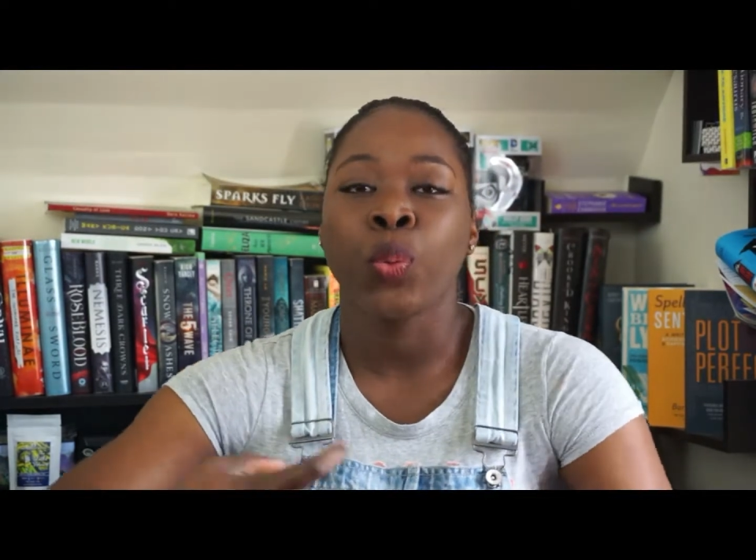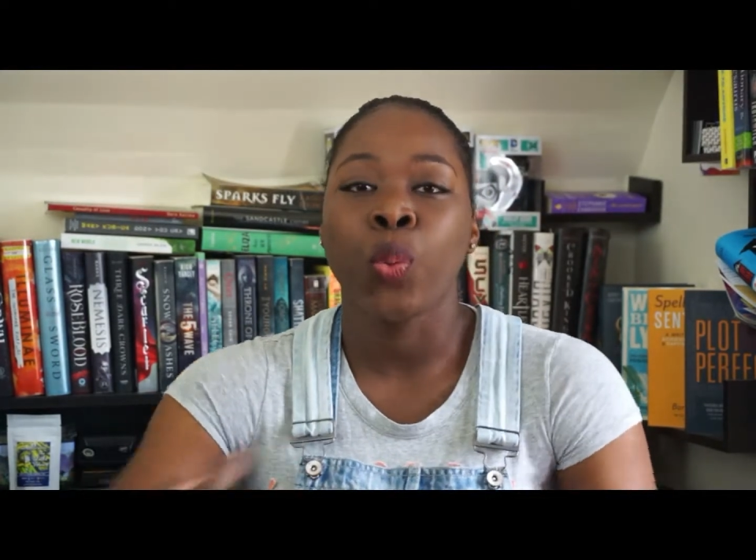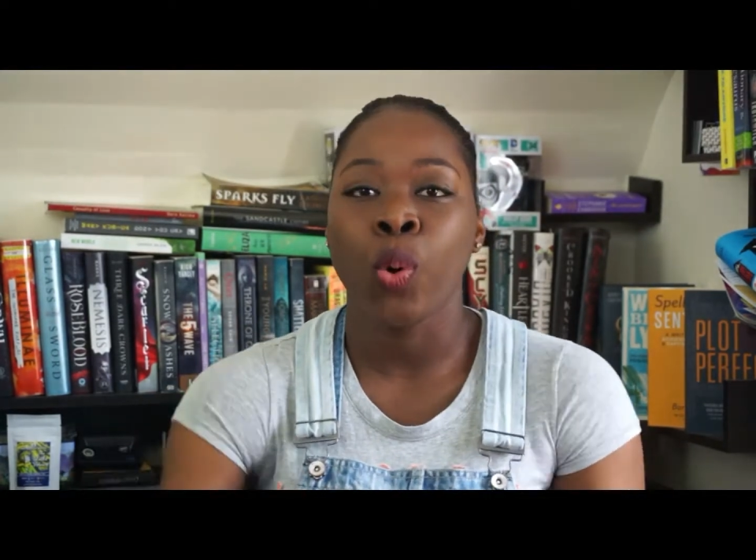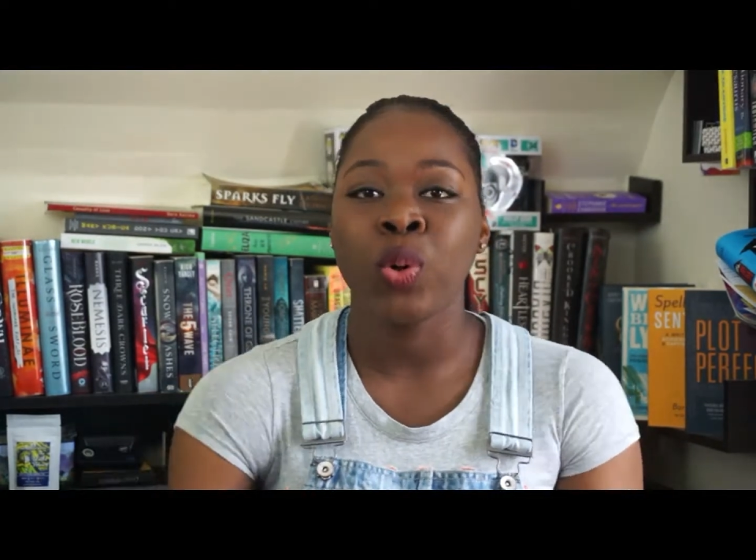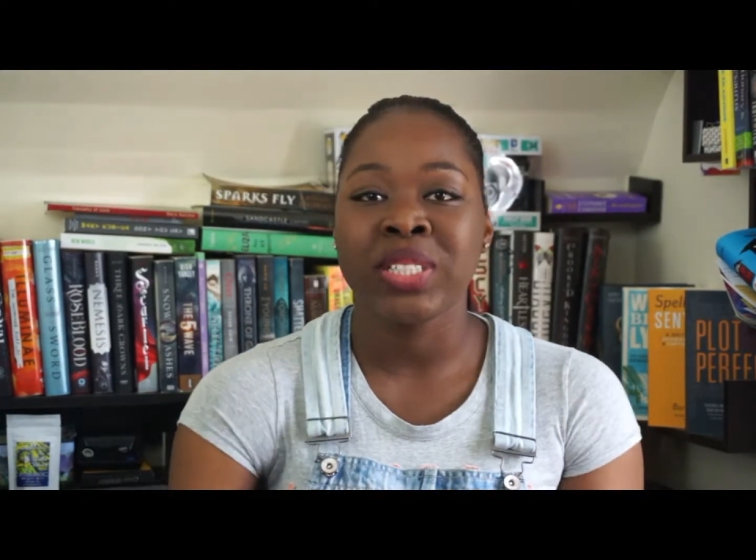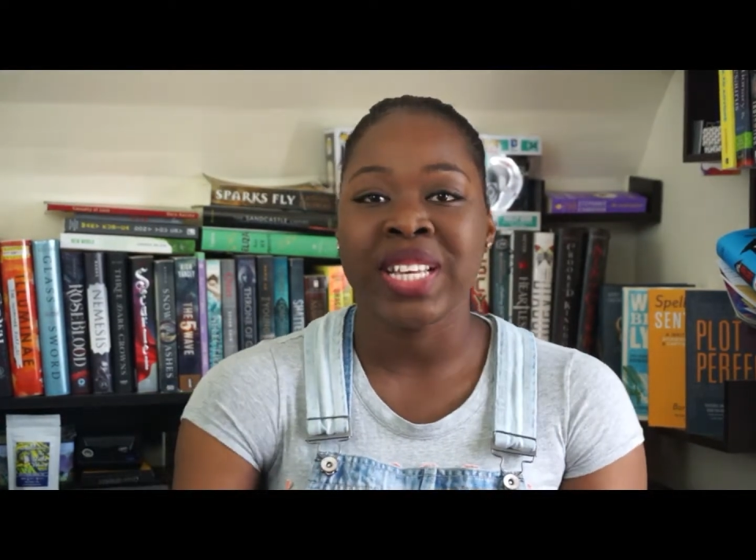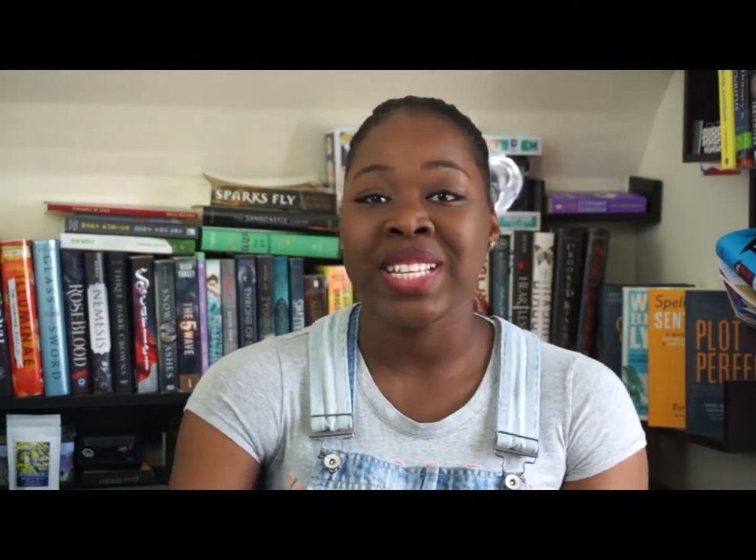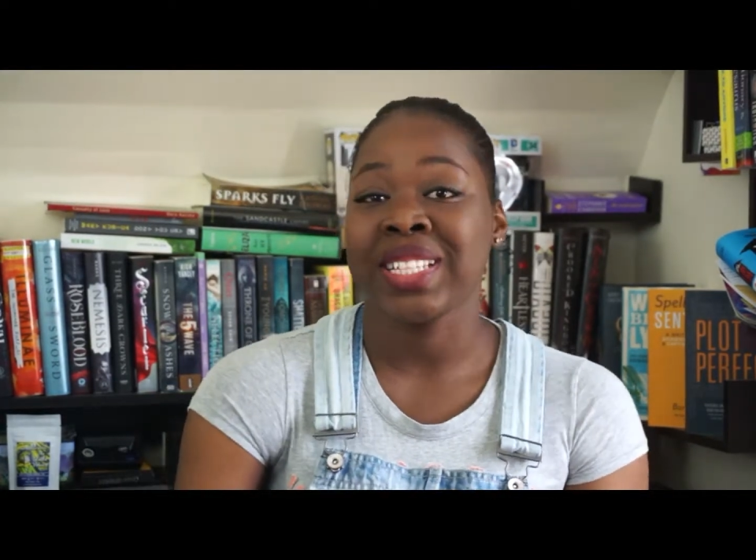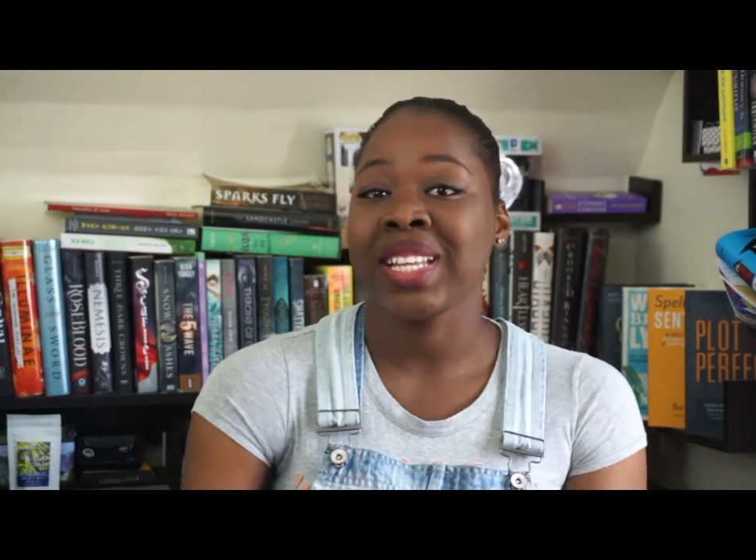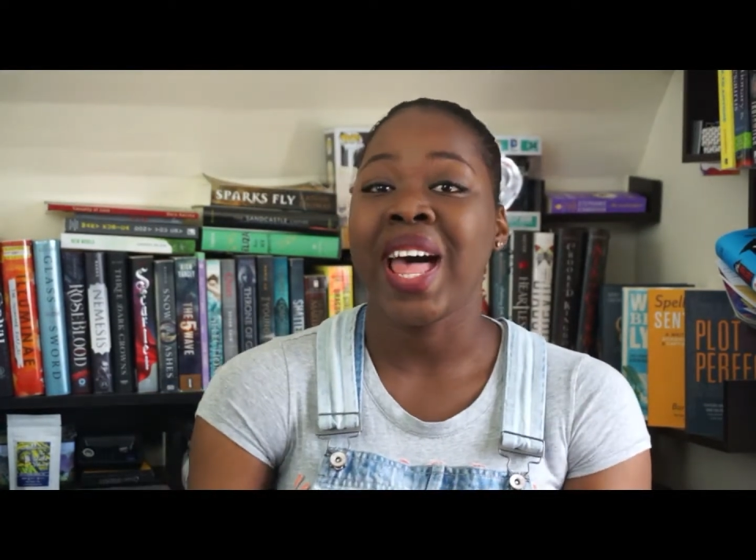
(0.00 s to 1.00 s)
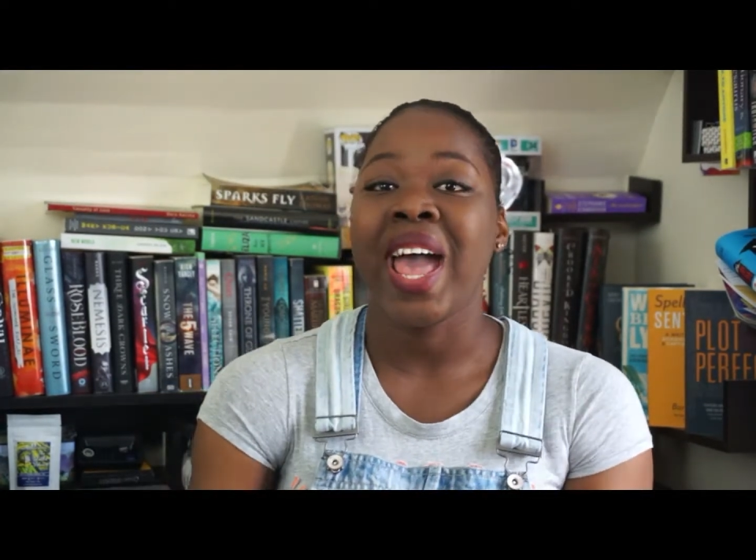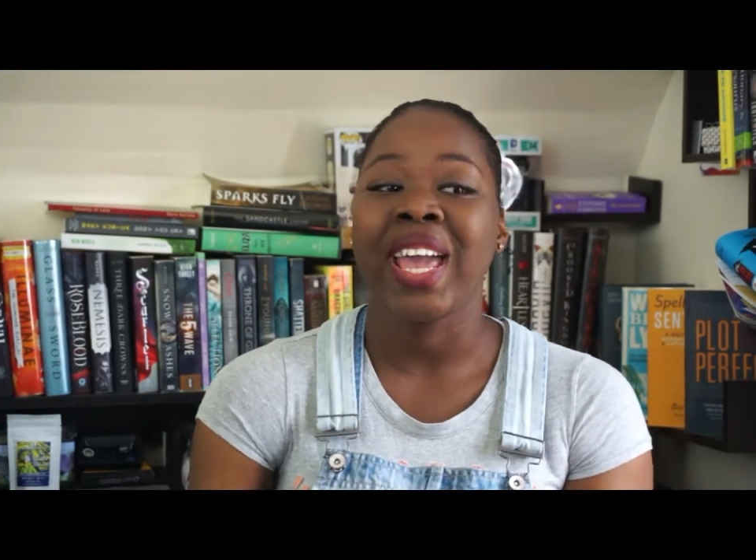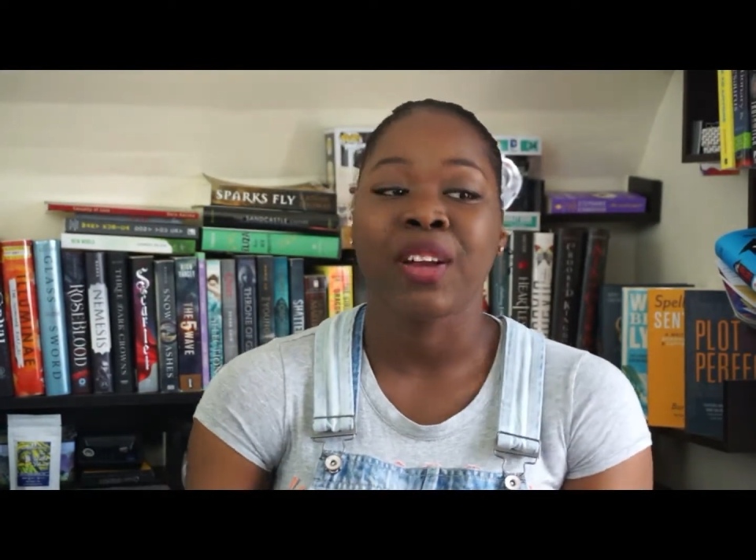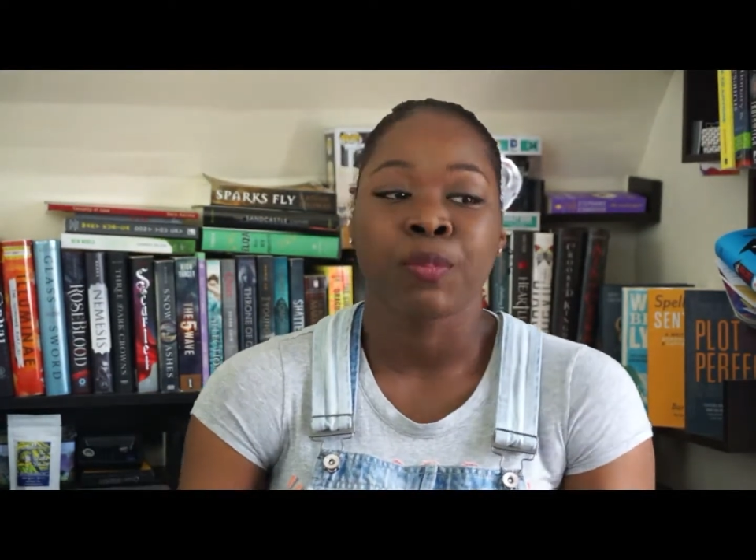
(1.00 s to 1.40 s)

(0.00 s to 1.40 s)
world is like.